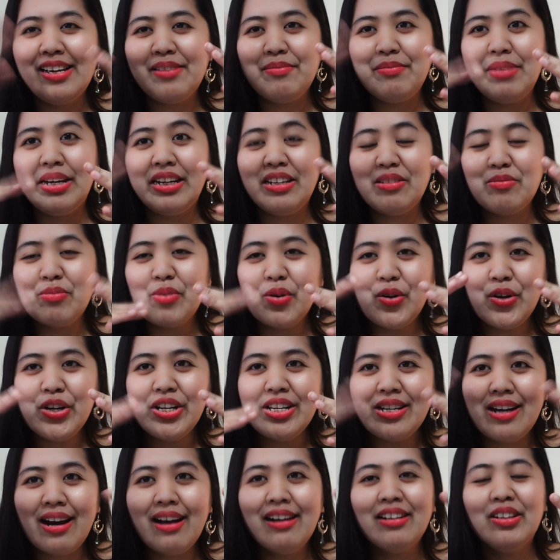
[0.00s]
make it more
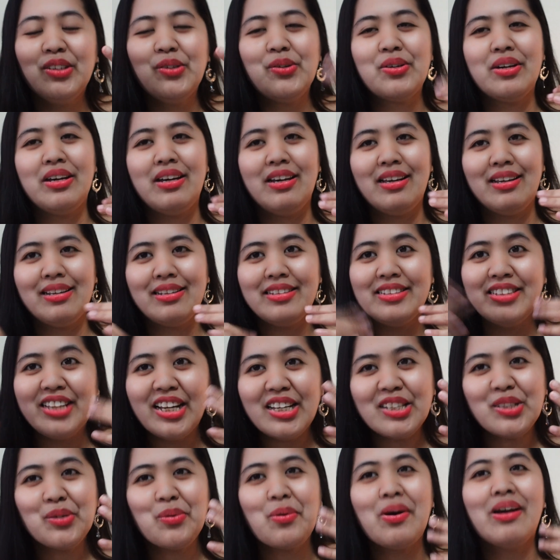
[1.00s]
young looking.
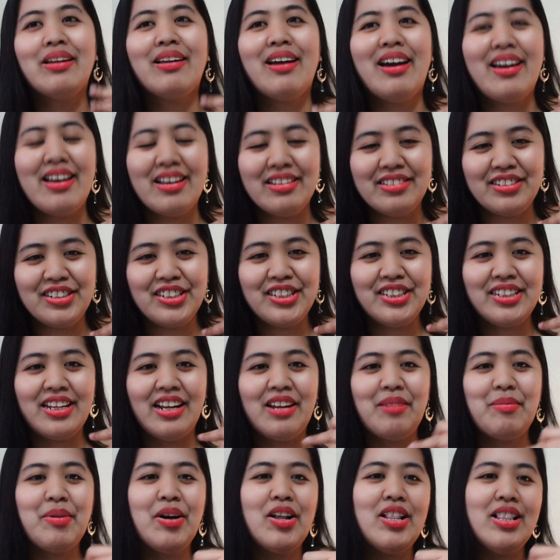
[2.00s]
That's what I
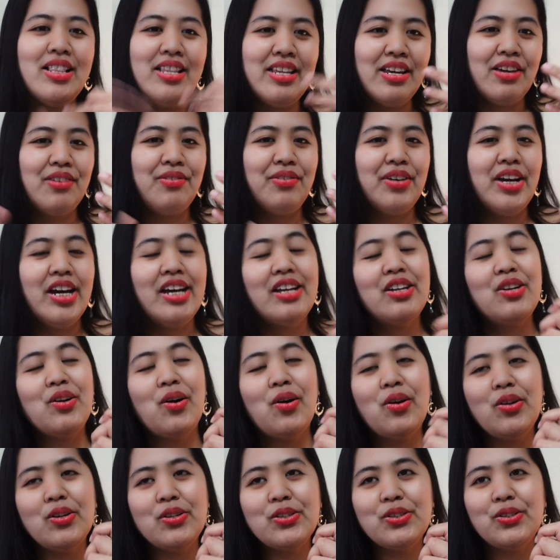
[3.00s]
understand about lift. And
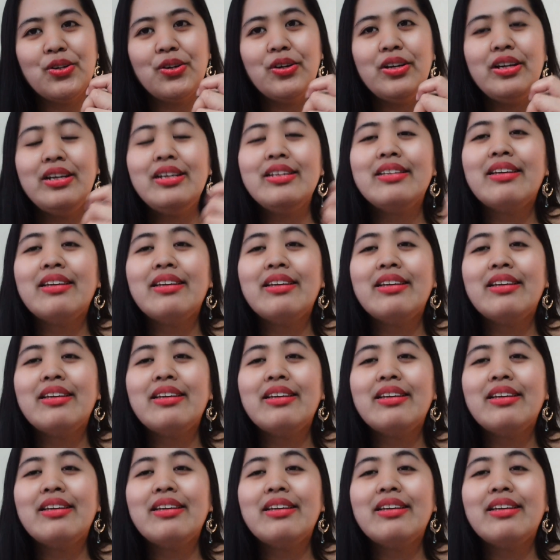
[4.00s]
also it